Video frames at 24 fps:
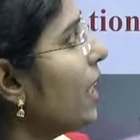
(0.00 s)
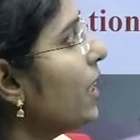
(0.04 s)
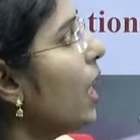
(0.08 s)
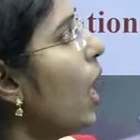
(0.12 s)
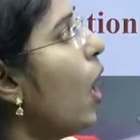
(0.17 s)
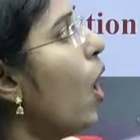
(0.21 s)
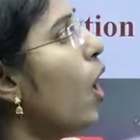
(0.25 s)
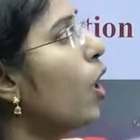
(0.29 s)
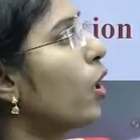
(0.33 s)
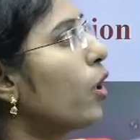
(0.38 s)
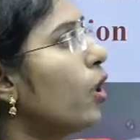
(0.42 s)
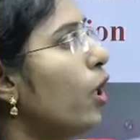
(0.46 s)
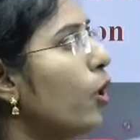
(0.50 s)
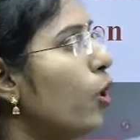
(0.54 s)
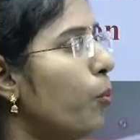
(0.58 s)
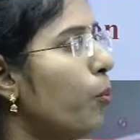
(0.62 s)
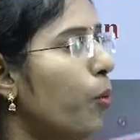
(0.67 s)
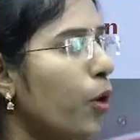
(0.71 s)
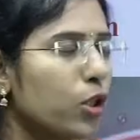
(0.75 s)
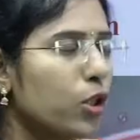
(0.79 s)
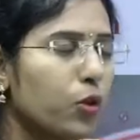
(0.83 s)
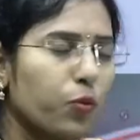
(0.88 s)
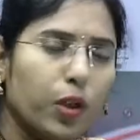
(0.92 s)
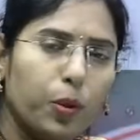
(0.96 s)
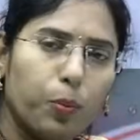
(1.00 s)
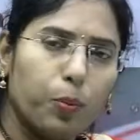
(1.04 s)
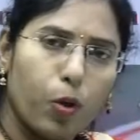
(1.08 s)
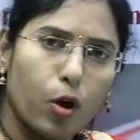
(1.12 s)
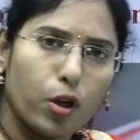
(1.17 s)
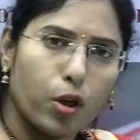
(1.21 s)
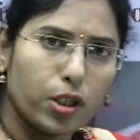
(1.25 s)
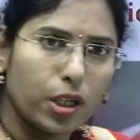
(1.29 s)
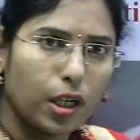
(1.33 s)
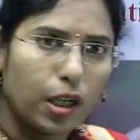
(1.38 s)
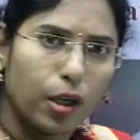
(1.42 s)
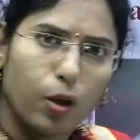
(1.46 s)
the organophosphate
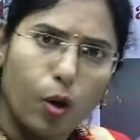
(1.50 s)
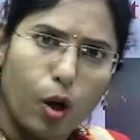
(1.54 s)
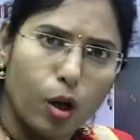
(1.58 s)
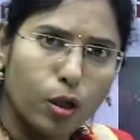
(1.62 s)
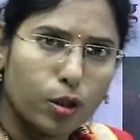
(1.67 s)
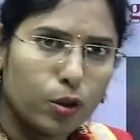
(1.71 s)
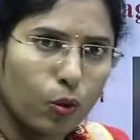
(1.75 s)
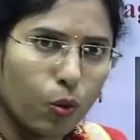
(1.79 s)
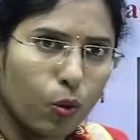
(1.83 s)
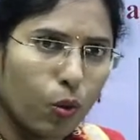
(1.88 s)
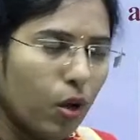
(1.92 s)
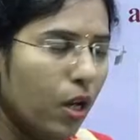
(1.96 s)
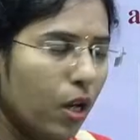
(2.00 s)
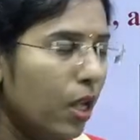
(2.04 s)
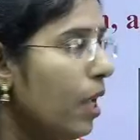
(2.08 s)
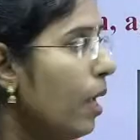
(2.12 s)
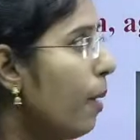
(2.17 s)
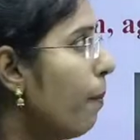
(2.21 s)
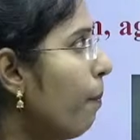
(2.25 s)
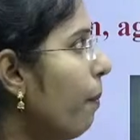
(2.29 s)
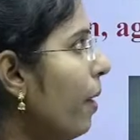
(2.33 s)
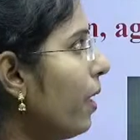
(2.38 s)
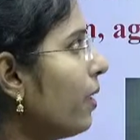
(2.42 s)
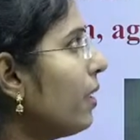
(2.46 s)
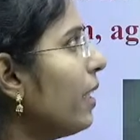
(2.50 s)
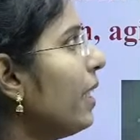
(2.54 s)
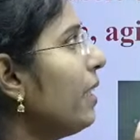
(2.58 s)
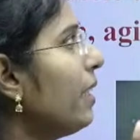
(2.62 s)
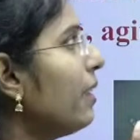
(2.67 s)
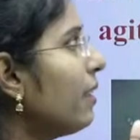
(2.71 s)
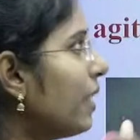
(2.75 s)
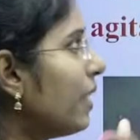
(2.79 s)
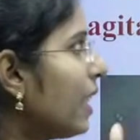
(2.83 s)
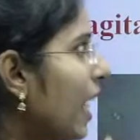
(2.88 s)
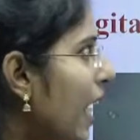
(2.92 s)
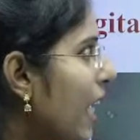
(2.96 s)
poisoning also. But in
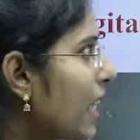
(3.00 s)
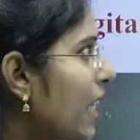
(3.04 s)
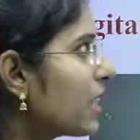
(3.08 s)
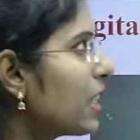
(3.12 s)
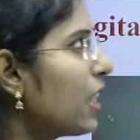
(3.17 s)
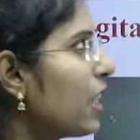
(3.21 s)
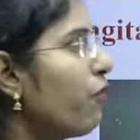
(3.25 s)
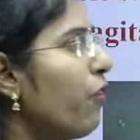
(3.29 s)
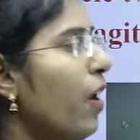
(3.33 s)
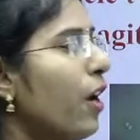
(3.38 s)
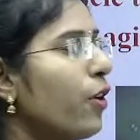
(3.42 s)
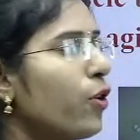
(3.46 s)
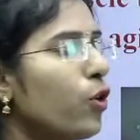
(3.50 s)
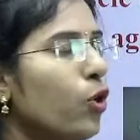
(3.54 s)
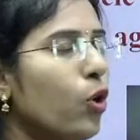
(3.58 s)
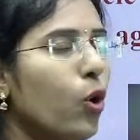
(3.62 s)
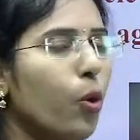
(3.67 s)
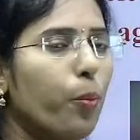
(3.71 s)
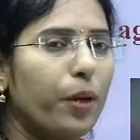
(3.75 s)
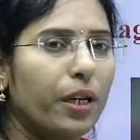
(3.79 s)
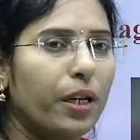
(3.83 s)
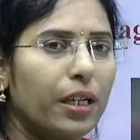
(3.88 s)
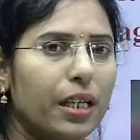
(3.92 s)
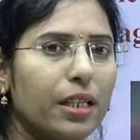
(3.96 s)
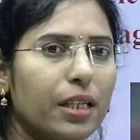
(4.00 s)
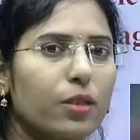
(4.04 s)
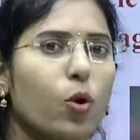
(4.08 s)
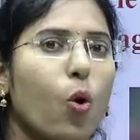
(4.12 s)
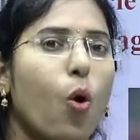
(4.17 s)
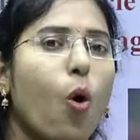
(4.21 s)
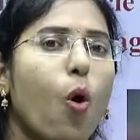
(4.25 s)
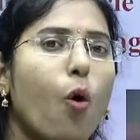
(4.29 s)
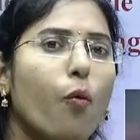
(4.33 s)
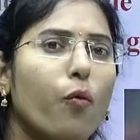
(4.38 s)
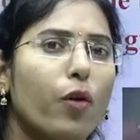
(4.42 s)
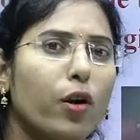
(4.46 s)
case if atropine is
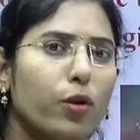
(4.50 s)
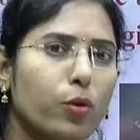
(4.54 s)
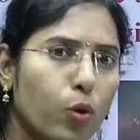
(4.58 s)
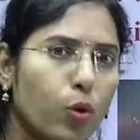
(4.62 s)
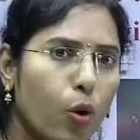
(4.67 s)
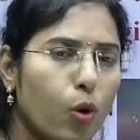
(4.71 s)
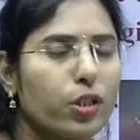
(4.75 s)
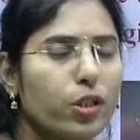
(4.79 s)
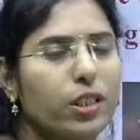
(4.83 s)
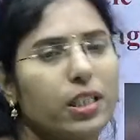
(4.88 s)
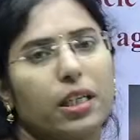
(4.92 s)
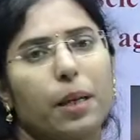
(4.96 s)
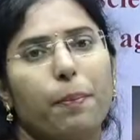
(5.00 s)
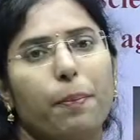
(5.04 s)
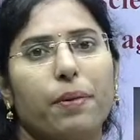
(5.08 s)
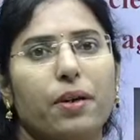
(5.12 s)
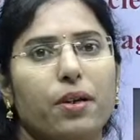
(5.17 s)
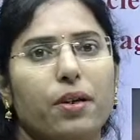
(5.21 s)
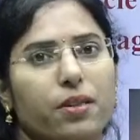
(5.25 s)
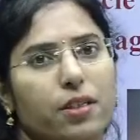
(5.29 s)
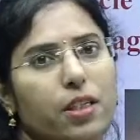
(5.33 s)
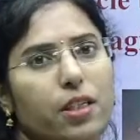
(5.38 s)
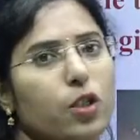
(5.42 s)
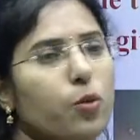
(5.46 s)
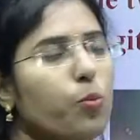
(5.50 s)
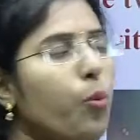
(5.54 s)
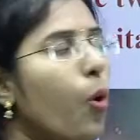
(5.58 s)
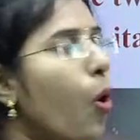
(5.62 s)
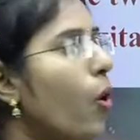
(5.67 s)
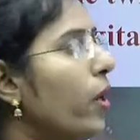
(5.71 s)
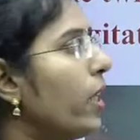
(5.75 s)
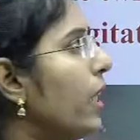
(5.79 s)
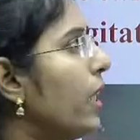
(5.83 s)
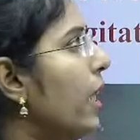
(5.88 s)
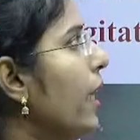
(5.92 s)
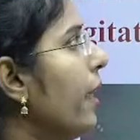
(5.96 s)
overdosed in a person's
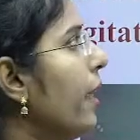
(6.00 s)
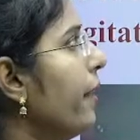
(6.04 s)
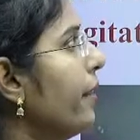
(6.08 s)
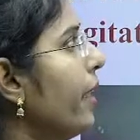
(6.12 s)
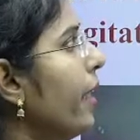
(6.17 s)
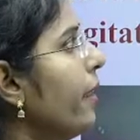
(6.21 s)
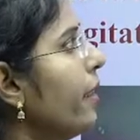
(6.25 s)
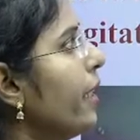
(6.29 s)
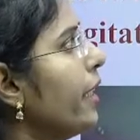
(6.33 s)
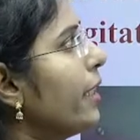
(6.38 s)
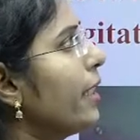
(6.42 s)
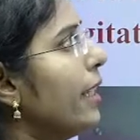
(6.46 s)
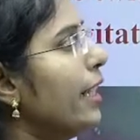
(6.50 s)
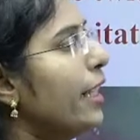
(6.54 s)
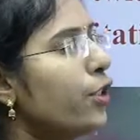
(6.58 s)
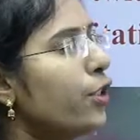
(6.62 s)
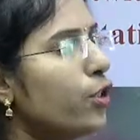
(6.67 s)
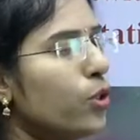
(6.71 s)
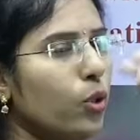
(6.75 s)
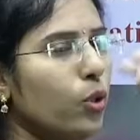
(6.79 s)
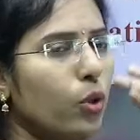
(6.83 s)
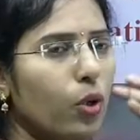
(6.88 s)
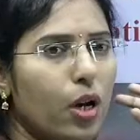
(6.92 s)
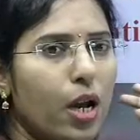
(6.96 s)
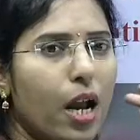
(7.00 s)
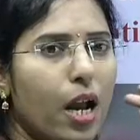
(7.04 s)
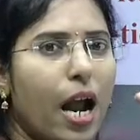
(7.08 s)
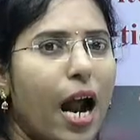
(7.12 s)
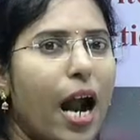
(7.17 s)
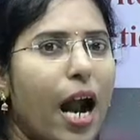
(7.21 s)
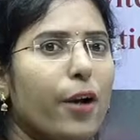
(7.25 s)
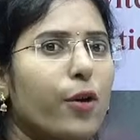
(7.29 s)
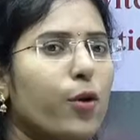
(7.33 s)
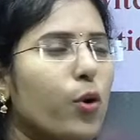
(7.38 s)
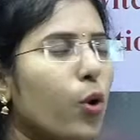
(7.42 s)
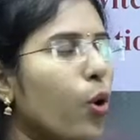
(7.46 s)
body, then it leads to
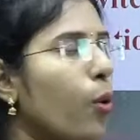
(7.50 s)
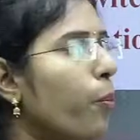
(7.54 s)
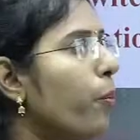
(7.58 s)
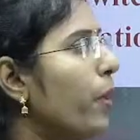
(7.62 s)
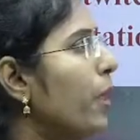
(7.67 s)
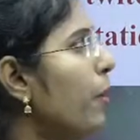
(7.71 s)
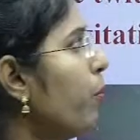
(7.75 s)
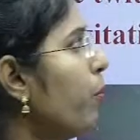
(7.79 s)
atropine